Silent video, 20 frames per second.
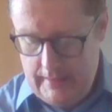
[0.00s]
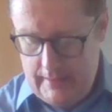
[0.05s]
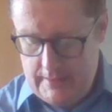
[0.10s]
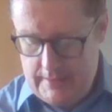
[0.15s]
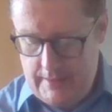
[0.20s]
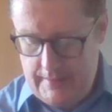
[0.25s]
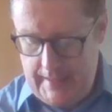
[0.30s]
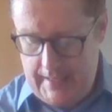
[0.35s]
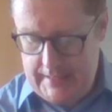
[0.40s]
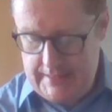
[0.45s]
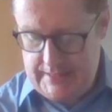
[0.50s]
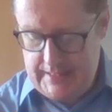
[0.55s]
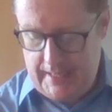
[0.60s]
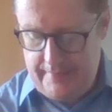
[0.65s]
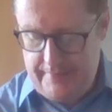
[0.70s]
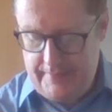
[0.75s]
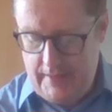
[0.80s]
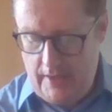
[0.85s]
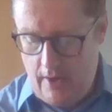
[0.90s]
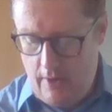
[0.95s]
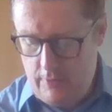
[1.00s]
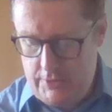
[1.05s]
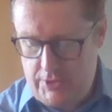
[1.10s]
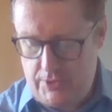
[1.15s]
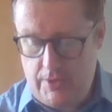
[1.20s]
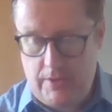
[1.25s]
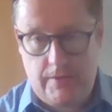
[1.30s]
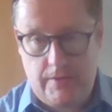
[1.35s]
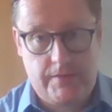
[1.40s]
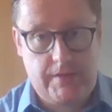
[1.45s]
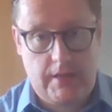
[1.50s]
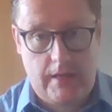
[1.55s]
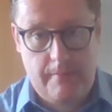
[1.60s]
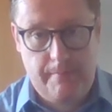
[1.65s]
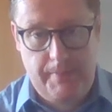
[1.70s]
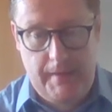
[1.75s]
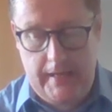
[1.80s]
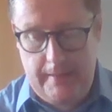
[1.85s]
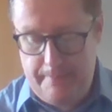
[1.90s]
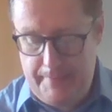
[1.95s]
So that's it, the whole truth, the
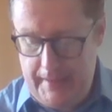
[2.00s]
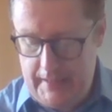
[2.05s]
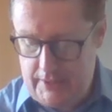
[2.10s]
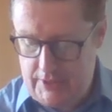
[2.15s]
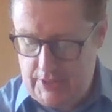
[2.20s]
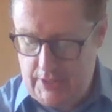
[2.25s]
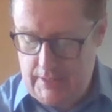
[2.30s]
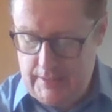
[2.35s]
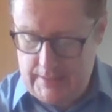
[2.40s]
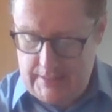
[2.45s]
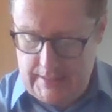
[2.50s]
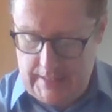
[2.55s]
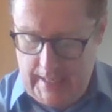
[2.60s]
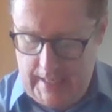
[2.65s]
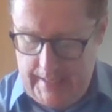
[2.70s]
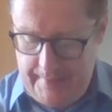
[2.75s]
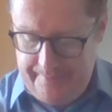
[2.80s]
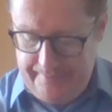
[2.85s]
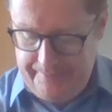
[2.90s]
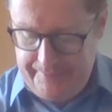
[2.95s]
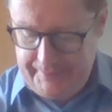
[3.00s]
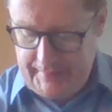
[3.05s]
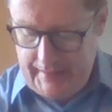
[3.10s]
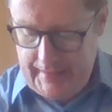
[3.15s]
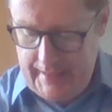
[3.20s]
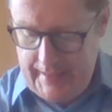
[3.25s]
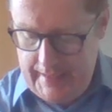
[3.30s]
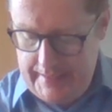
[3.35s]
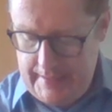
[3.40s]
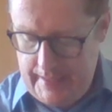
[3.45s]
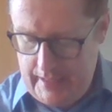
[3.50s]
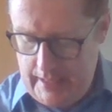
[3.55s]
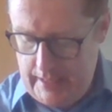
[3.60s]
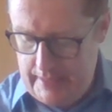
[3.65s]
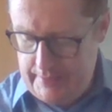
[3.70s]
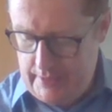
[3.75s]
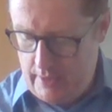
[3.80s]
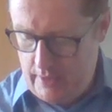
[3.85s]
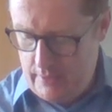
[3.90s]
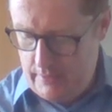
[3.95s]
complete picture, you see. Here they
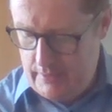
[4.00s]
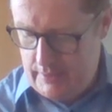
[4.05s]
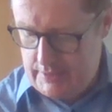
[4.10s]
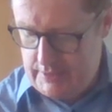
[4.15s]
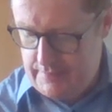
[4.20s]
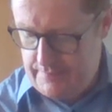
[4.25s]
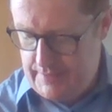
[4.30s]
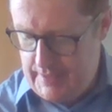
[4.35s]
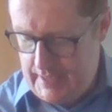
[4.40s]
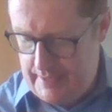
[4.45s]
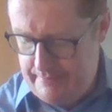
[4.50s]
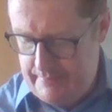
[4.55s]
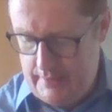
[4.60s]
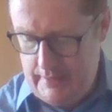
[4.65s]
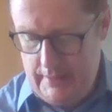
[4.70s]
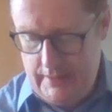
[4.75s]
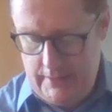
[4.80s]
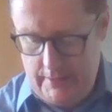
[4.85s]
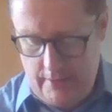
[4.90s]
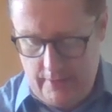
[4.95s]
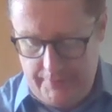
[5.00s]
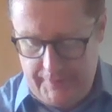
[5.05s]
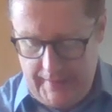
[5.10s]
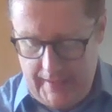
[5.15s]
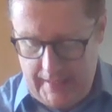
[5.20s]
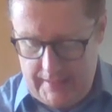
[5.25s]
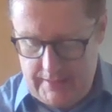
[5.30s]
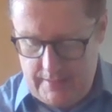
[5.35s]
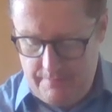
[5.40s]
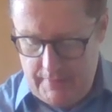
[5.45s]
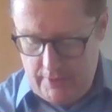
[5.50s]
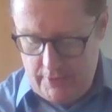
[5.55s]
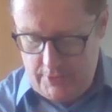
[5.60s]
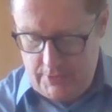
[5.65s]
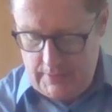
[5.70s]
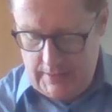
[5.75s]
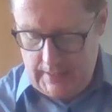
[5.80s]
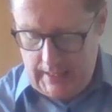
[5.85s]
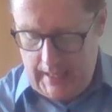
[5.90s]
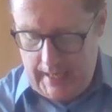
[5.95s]
are, the whole lot of them. Not forgetting
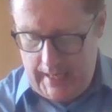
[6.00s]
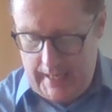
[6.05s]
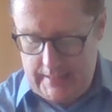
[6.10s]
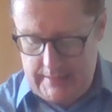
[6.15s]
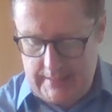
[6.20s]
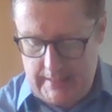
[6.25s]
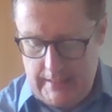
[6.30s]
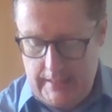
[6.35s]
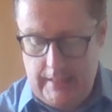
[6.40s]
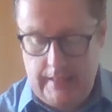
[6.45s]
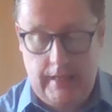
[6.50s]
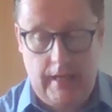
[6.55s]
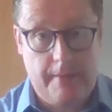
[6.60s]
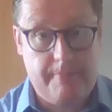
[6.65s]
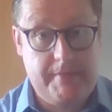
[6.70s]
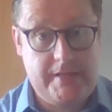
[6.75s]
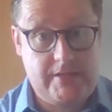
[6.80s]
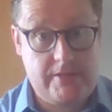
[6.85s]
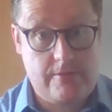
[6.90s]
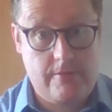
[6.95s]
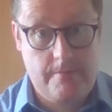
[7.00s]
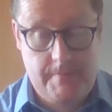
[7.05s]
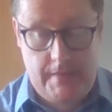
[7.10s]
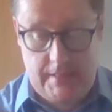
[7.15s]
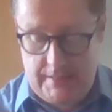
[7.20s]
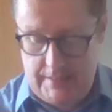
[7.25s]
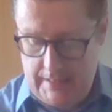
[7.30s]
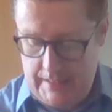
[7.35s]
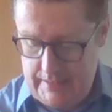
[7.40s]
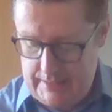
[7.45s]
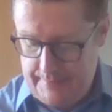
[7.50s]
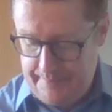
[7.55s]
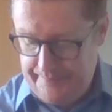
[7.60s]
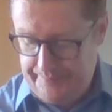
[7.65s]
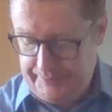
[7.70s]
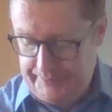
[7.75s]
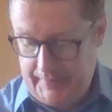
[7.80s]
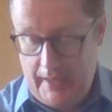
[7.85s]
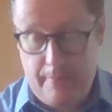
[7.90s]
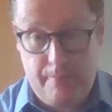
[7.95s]
Mildred the cat, and Mr. and Mrs.,
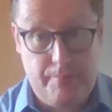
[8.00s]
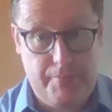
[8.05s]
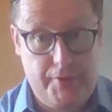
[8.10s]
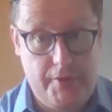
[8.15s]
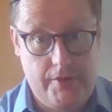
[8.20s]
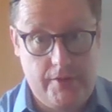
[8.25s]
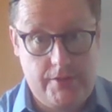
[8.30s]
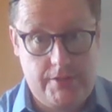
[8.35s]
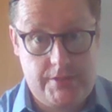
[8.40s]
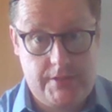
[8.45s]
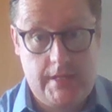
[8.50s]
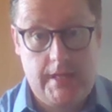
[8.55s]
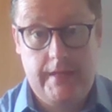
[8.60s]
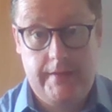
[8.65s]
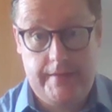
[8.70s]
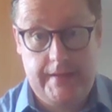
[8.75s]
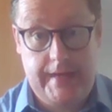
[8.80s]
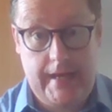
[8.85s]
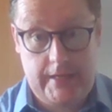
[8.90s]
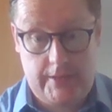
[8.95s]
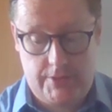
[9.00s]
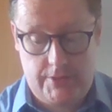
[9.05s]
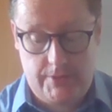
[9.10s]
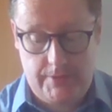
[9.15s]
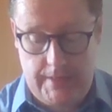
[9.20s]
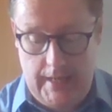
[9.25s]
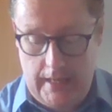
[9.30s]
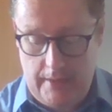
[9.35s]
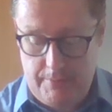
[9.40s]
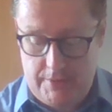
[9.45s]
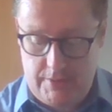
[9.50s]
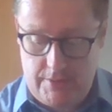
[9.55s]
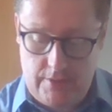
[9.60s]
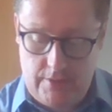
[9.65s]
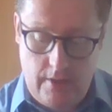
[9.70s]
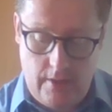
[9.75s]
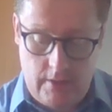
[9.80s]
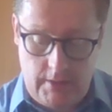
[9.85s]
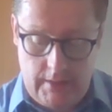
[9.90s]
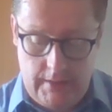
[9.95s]
and Bruce, the next door neighbour's
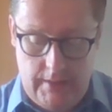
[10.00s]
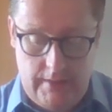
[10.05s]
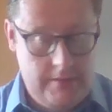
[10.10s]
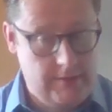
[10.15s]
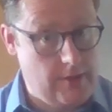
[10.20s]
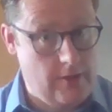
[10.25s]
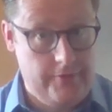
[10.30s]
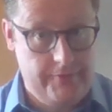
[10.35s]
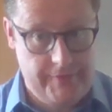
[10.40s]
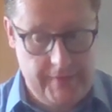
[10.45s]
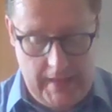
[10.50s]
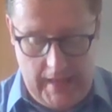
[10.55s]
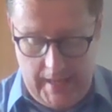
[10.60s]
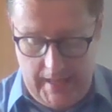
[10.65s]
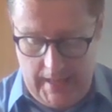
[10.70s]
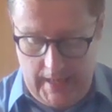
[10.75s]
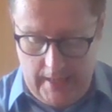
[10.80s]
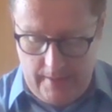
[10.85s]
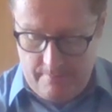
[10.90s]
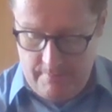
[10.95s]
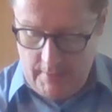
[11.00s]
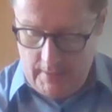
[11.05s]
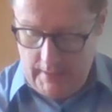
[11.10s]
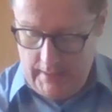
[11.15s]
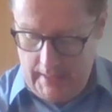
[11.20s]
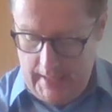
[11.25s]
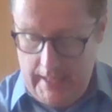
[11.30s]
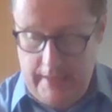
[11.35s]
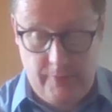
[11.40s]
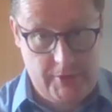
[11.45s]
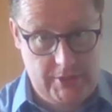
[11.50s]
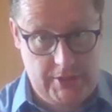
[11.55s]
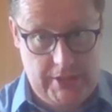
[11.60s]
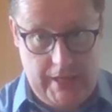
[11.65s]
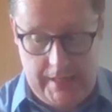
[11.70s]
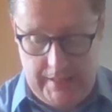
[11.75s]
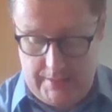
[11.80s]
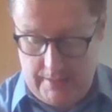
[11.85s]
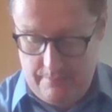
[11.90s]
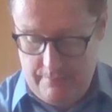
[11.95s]
dog, don't forget him, he was
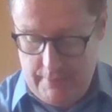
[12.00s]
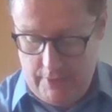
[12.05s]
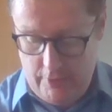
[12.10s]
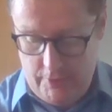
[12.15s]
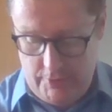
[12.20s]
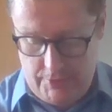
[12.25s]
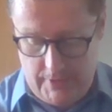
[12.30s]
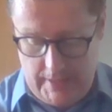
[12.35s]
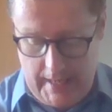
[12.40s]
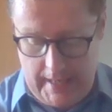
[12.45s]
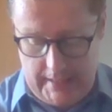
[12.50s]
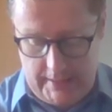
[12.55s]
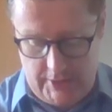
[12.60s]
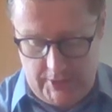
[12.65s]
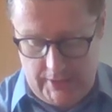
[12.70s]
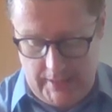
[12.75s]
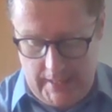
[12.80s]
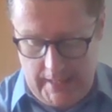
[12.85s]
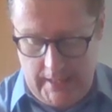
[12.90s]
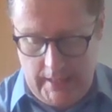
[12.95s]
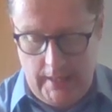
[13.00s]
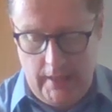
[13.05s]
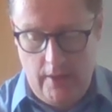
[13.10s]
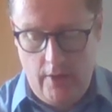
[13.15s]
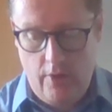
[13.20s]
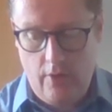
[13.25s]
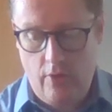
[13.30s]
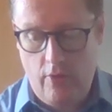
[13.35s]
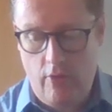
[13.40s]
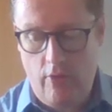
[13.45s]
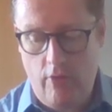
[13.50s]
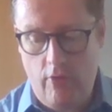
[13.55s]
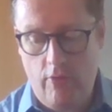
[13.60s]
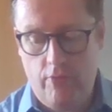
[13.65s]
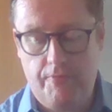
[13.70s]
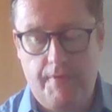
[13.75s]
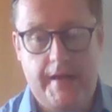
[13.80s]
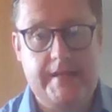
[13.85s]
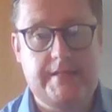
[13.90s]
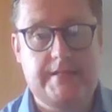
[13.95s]
chasing Mildred actually,
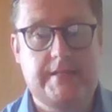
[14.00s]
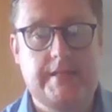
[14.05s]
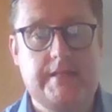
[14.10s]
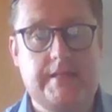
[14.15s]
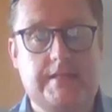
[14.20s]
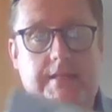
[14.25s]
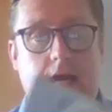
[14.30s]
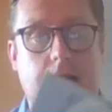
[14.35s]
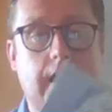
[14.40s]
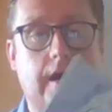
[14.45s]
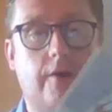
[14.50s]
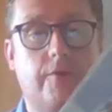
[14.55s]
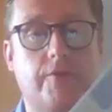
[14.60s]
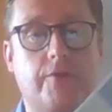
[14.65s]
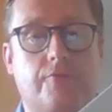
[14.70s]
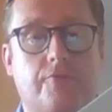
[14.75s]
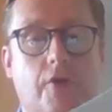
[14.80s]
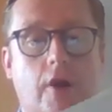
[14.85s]
all racing down the